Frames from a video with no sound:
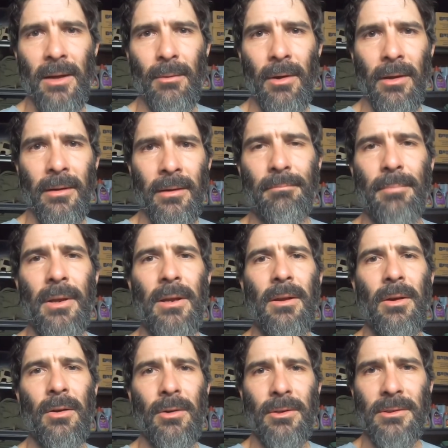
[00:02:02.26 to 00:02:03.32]
that one,
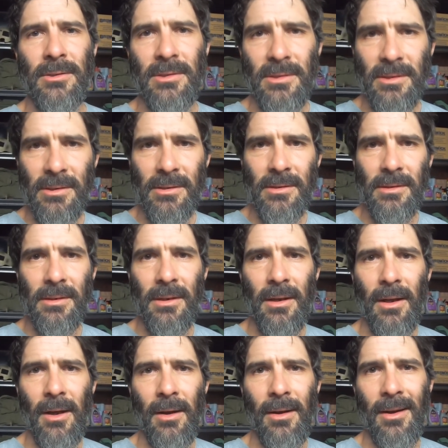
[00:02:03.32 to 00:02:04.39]
because
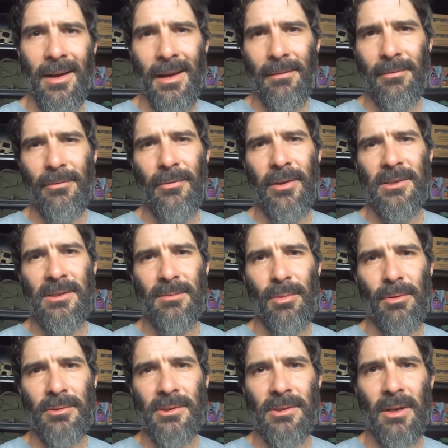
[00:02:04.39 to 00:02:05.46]
I have
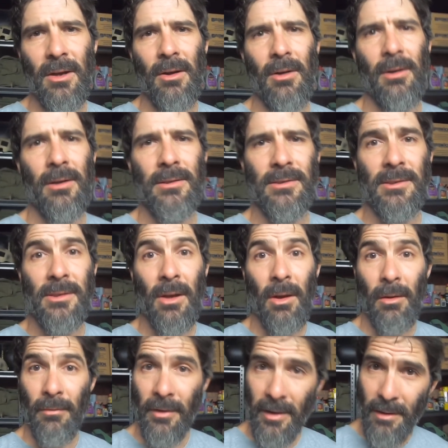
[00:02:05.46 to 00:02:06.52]
visible signs
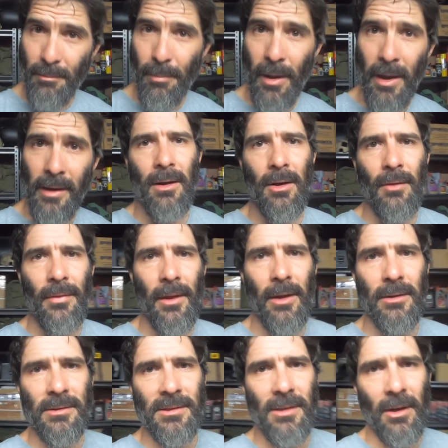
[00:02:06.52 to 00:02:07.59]
of an impact on
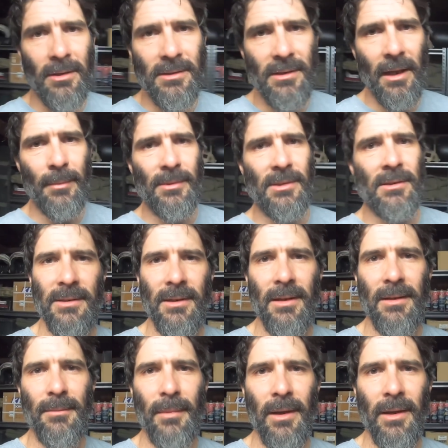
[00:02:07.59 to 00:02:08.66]
those side steps.
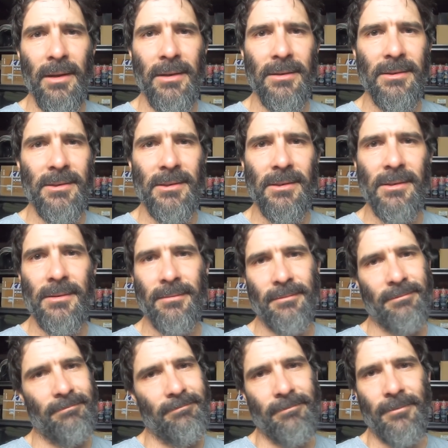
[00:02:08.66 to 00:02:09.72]
Basically means
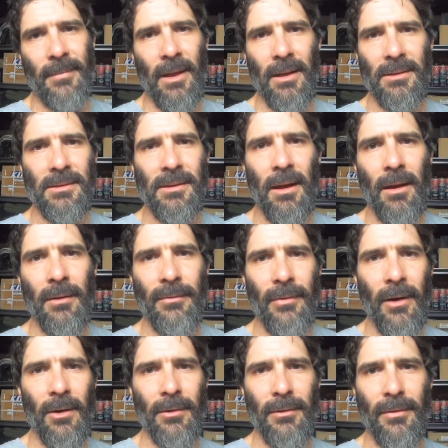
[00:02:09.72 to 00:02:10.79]
it's no
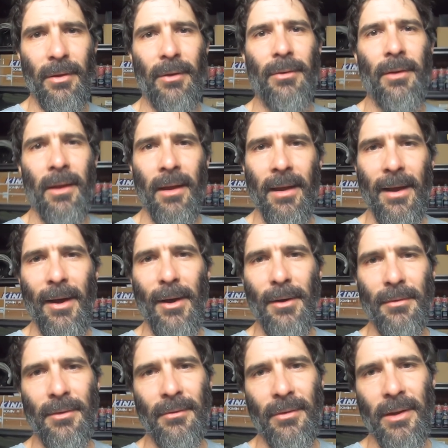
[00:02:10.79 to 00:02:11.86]
fault
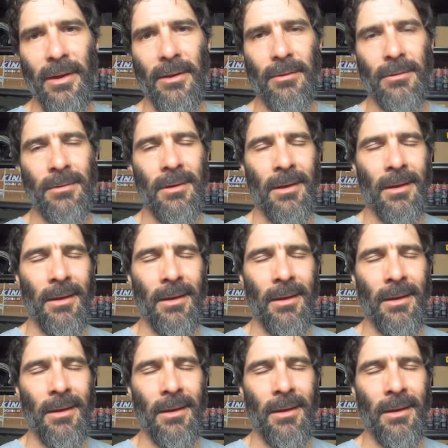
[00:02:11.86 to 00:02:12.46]
of the vehicle.